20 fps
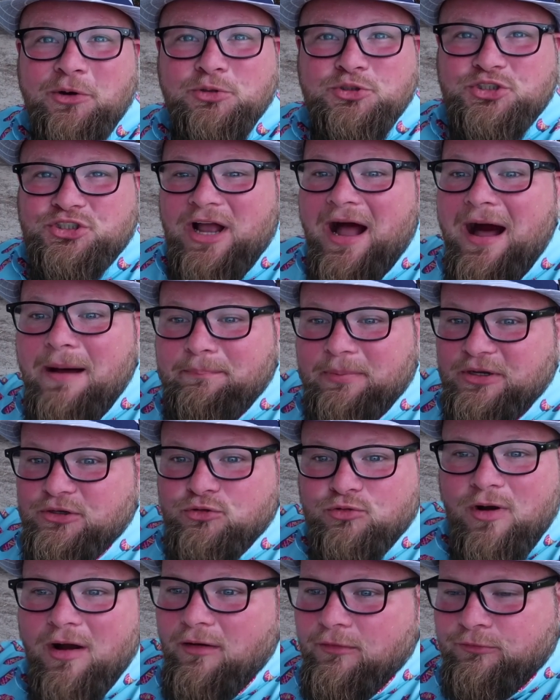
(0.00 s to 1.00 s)
go shop and
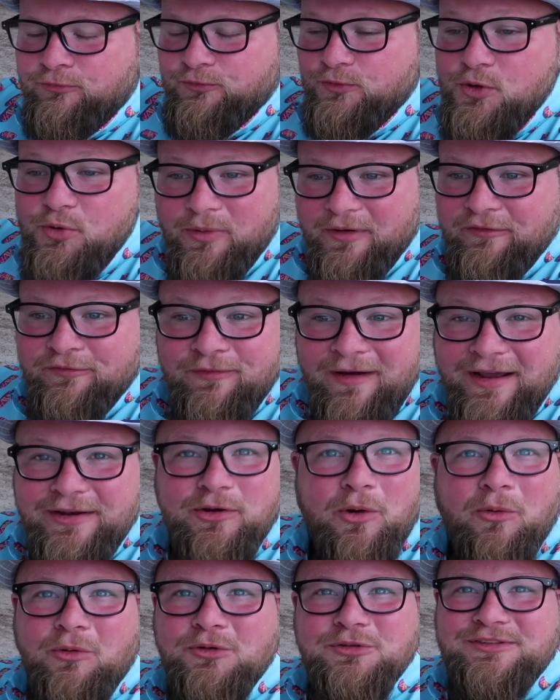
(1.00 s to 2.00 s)
crawl through and
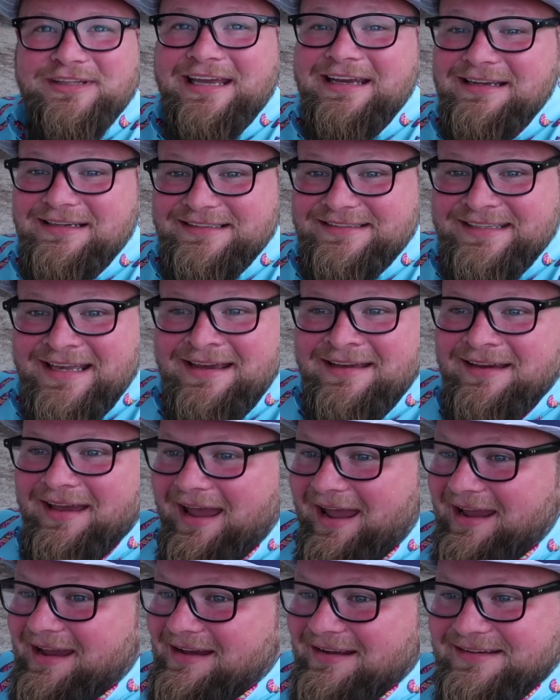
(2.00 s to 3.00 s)
find old things,
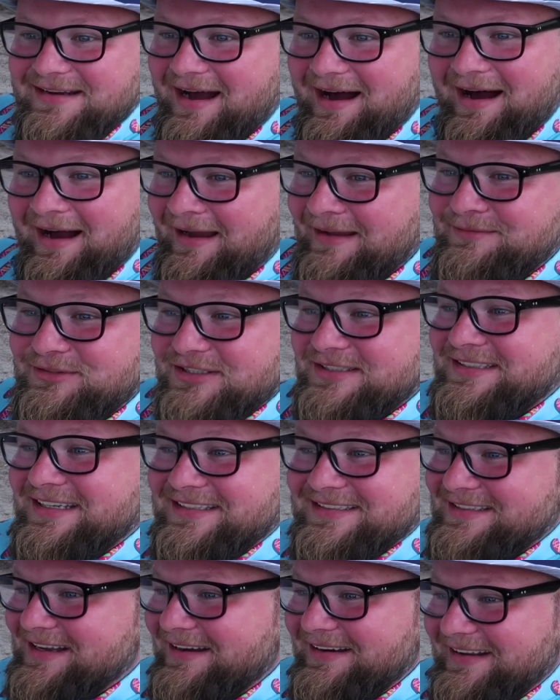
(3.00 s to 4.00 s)
and I'm just
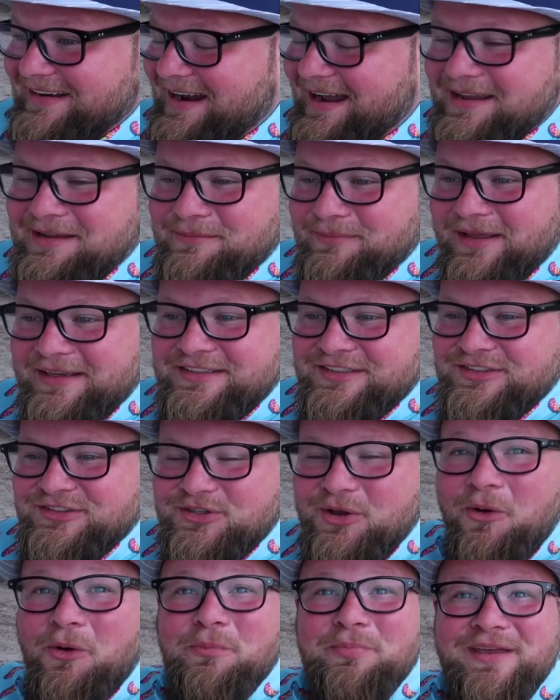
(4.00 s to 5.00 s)
excited. I am like
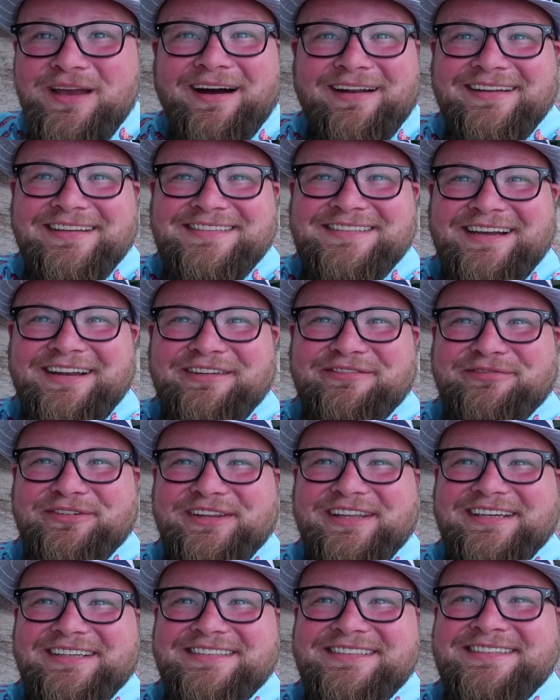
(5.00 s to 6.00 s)
so beyond excited
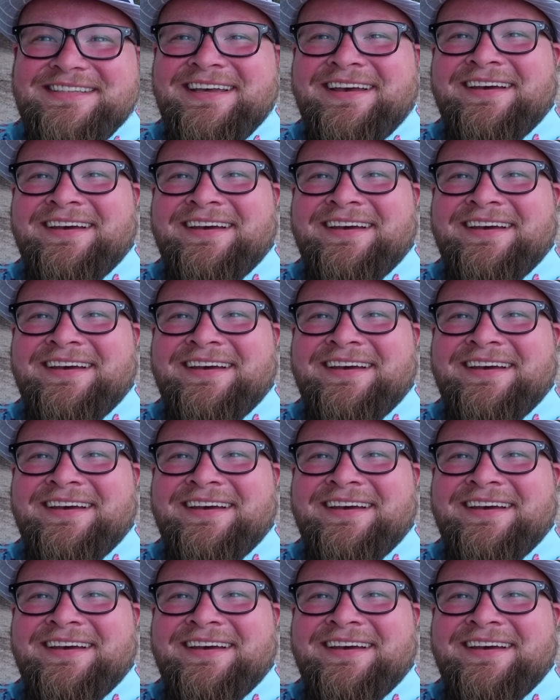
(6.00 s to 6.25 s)
for this.